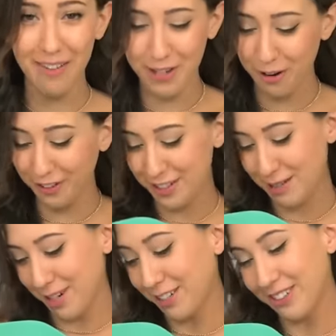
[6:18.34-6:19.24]
leftover
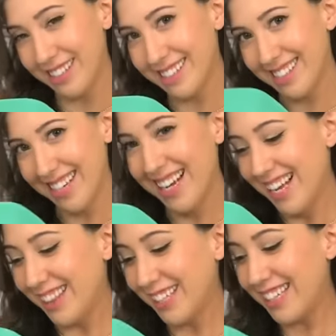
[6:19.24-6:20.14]
sprinkles,
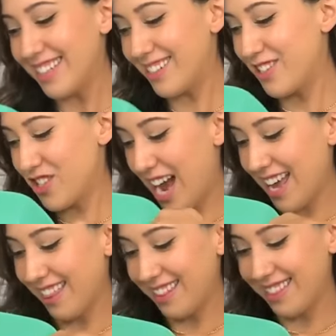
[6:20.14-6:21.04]
look at this
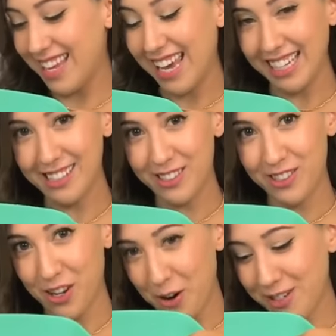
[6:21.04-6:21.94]
giant thing, it's
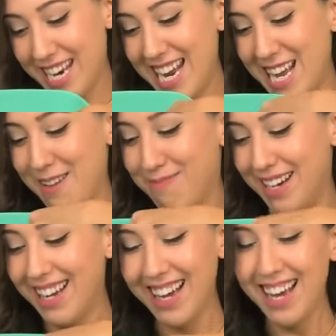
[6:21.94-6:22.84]
so deep.
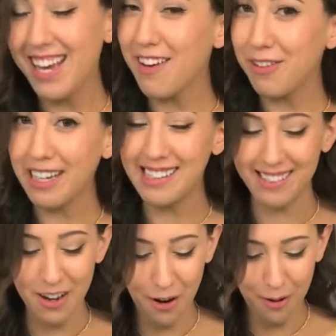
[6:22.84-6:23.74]
If you
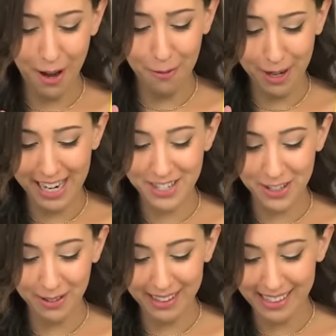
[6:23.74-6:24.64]
guys know what I should
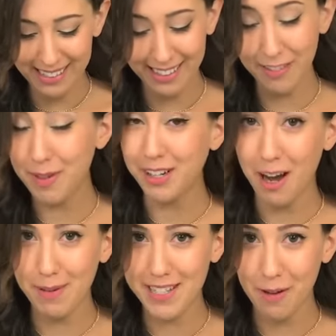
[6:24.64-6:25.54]
do with these, leave me a
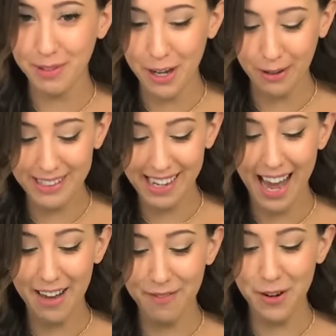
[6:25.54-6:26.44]
comment down below because
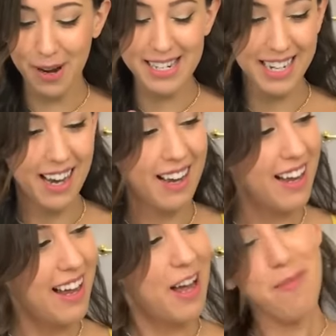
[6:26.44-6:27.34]
I have no idea.
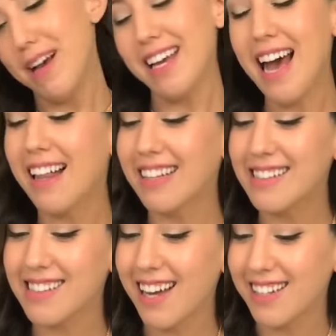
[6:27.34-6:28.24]
But yeah,
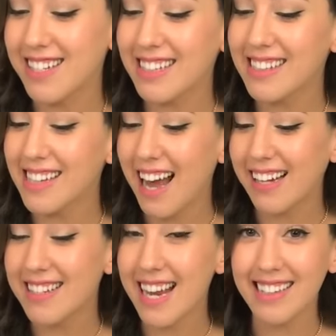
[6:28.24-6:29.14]
let's cut into this
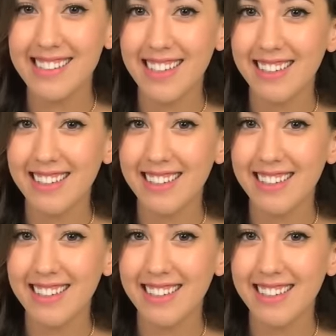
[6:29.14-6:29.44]
and taste